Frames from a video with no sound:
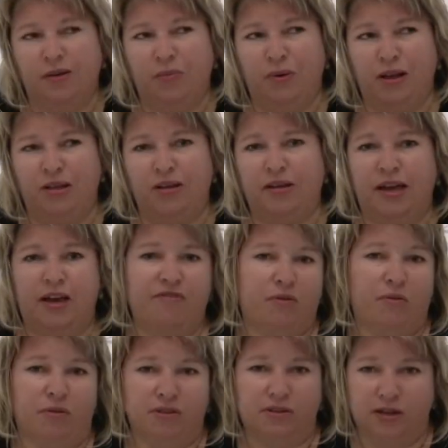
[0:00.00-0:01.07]
Well,
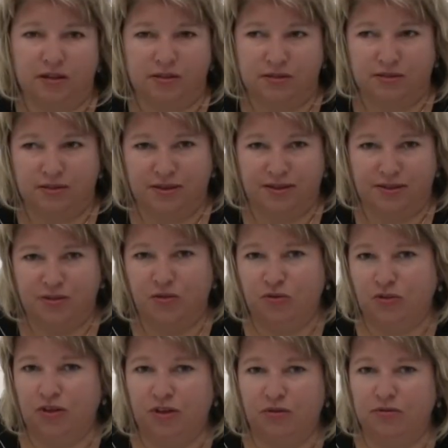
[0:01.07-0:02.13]
everyone does. That is
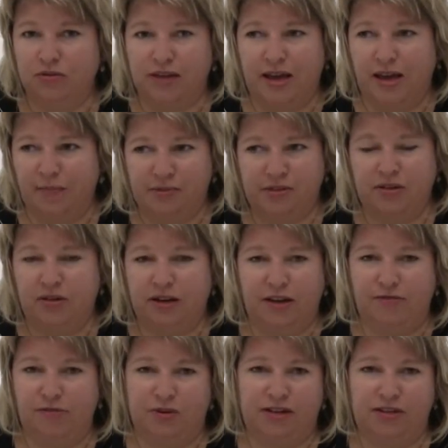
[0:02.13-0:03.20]
not news. Absolutely
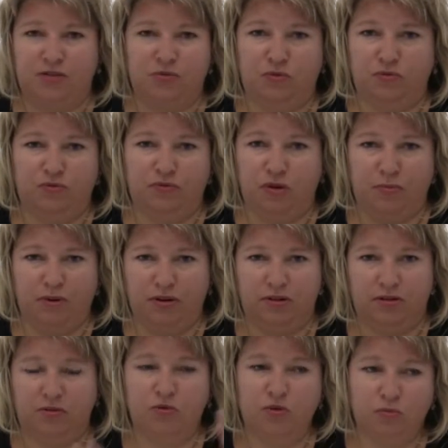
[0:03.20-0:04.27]
everyone has dawn
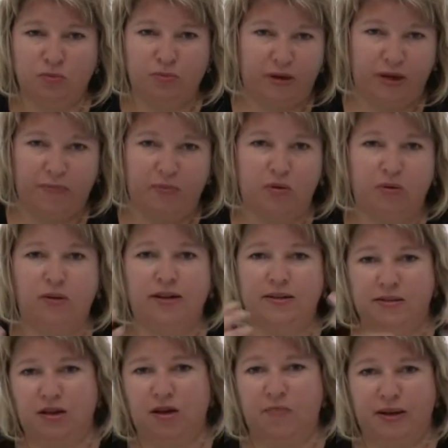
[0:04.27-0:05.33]
phenomenon. Normal people
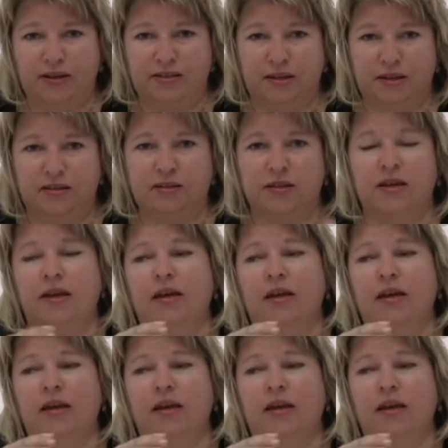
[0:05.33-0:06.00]
and diabetics.